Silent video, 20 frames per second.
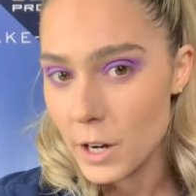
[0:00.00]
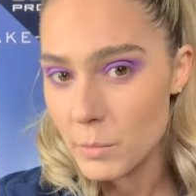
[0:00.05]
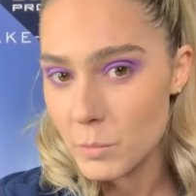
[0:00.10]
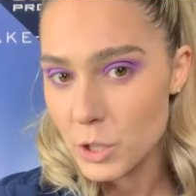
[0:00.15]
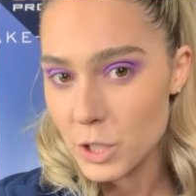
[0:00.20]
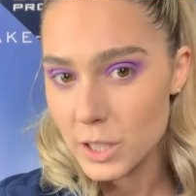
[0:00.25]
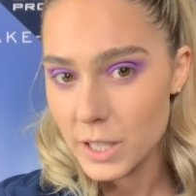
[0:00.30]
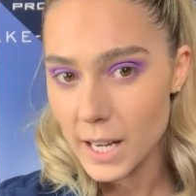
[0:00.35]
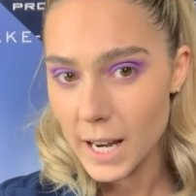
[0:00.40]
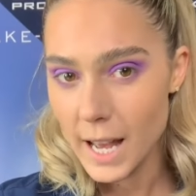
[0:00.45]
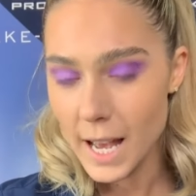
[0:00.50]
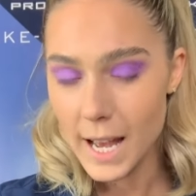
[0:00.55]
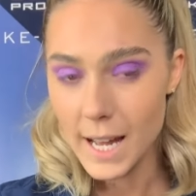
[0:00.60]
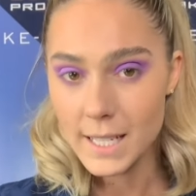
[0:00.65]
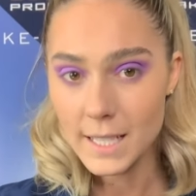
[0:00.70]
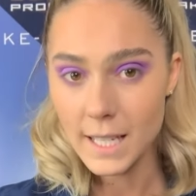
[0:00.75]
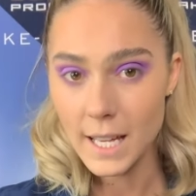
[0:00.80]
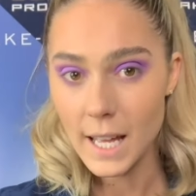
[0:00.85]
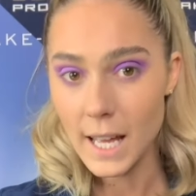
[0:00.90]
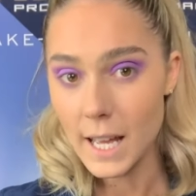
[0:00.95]
I'm just going to
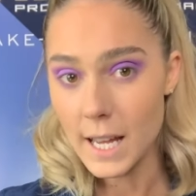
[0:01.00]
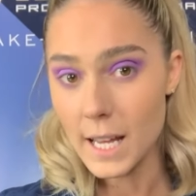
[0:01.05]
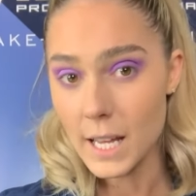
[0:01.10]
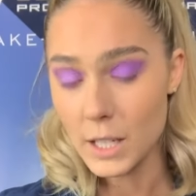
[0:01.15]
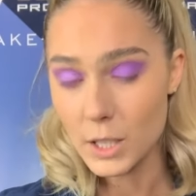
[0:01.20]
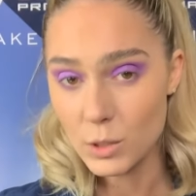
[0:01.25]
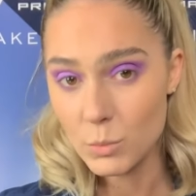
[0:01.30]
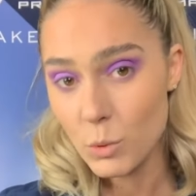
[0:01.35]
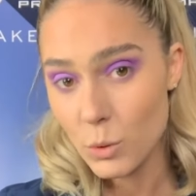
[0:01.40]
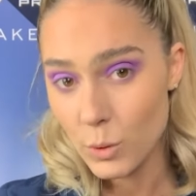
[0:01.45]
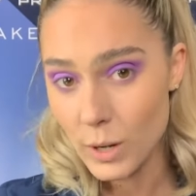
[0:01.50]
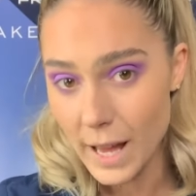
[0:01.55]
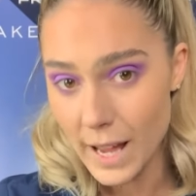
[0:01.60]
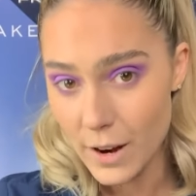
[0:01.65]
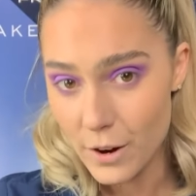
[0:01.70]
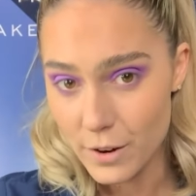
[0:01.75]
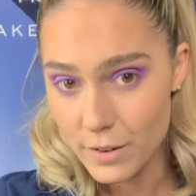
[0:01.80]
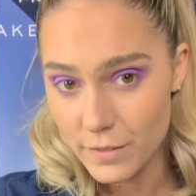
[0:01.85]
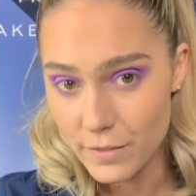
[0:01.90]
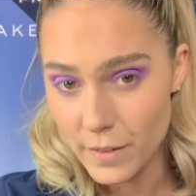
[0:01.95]
add a small
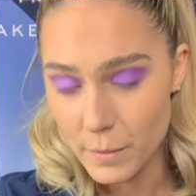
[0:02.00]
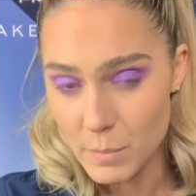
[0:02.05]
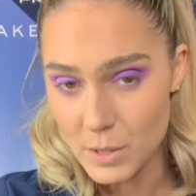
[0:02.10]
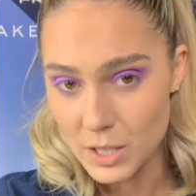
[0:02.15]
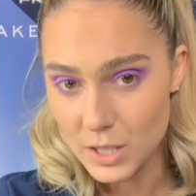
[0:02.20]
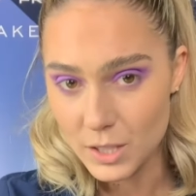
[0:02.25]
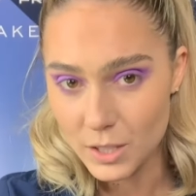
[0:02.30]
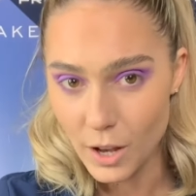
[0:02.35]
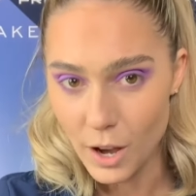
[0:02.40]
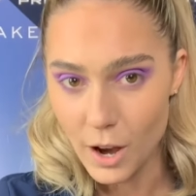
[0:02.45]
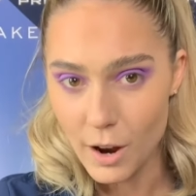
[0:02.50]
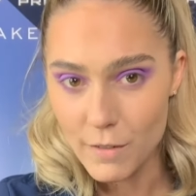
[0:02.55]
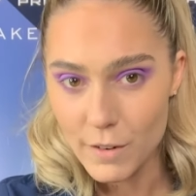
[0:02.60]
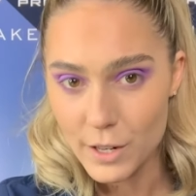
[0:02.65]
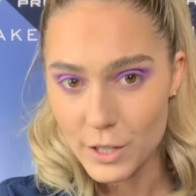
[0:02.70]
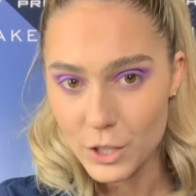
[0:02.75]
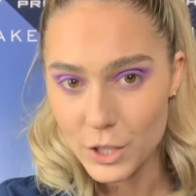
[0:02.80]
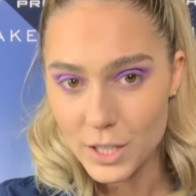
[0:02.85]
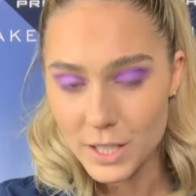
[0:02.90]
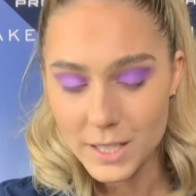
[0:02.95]
layer of
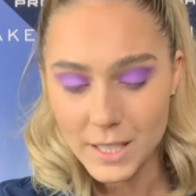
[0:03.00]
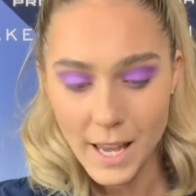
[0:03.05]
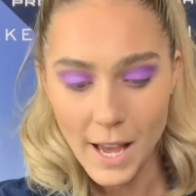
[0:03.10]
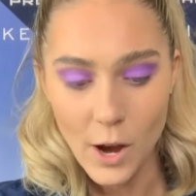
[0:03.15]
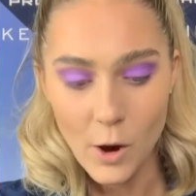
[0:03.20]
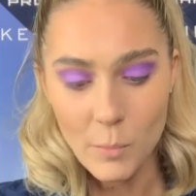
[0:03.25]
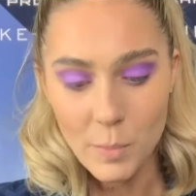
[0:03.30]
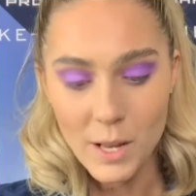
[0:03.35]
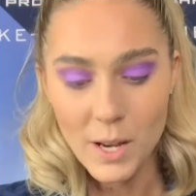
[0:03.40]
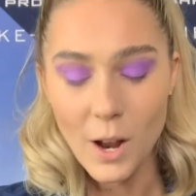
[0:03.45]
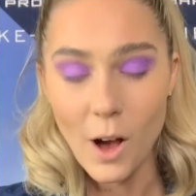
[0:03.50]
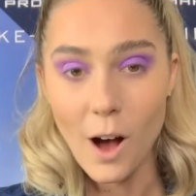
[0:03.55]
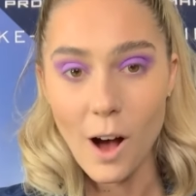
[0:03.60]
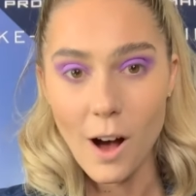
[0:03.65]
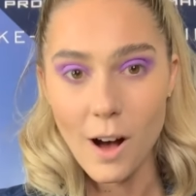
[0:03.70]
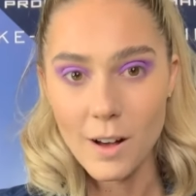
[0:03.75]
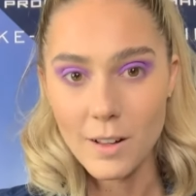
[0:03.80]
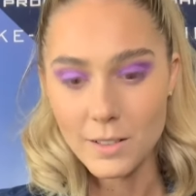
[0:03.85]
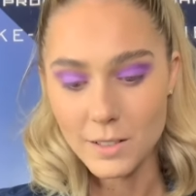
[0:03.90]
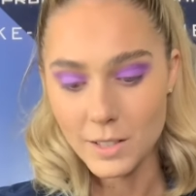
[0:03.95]
mascara just to help
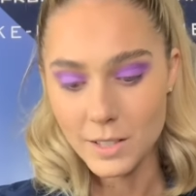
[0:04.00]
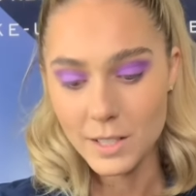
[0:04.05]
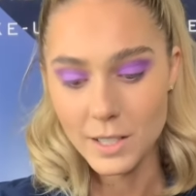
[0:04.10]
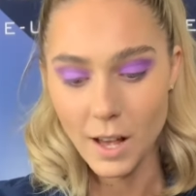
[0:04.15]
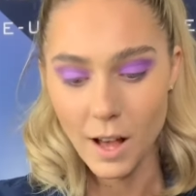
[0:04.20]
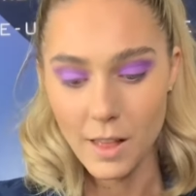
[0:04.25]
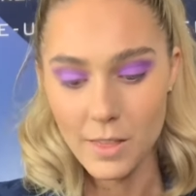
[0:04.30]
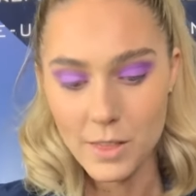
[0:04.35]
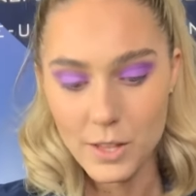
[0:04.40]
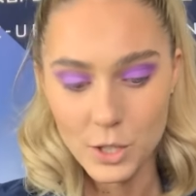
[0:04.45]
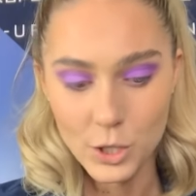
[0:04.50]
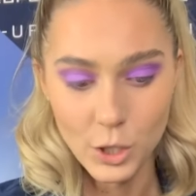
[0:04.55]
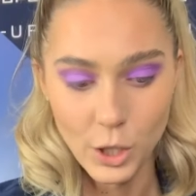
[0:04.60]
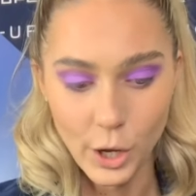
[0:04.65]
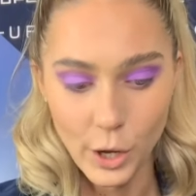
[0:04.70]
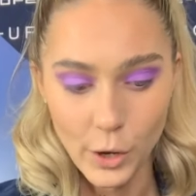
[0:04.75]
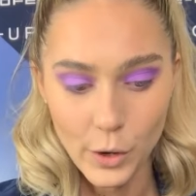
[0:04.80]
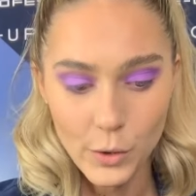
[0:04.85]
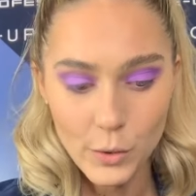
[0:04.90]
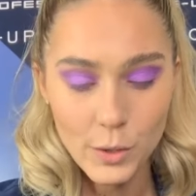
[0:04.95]
enhance the
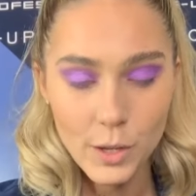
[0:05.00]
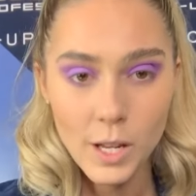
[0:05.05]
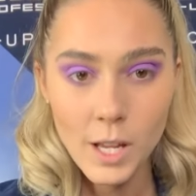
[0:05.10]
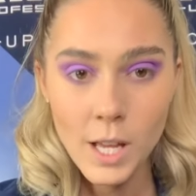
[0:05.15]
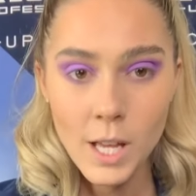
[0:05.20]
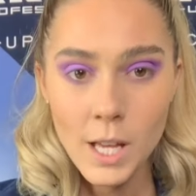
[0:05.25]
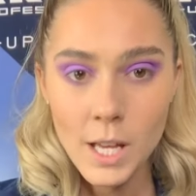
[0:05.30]
tone.